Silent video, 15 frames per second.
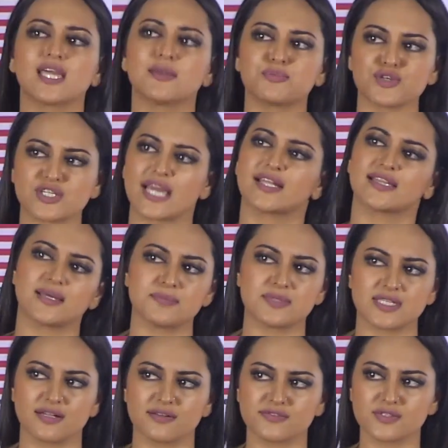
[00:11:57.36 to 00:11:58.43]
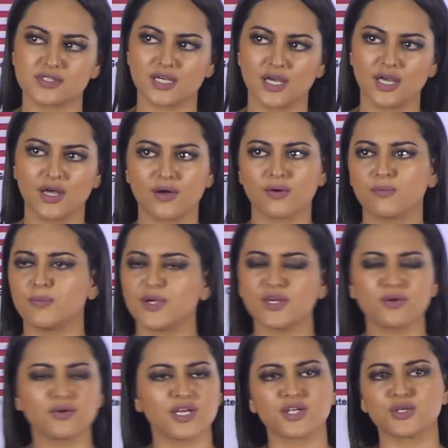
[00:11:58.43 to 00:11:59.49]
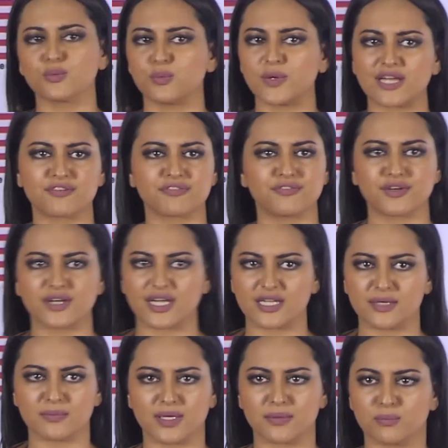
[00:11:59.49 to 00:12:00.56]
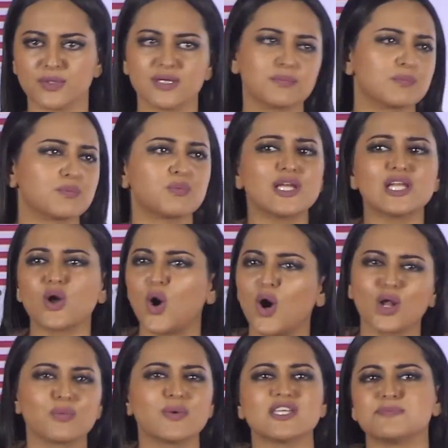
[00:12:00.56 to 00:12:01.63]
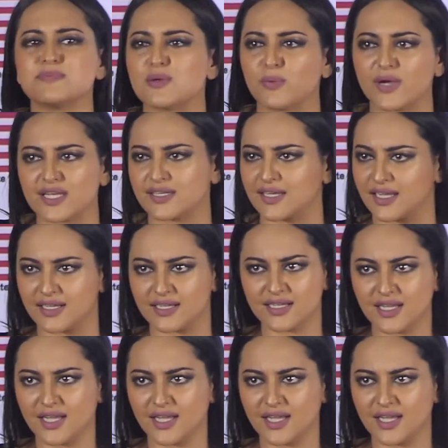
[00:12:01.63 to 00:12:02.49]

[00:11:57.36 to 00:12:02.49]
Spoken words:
can protect themselves. We don't need to wait for anyone. We will always be waiting.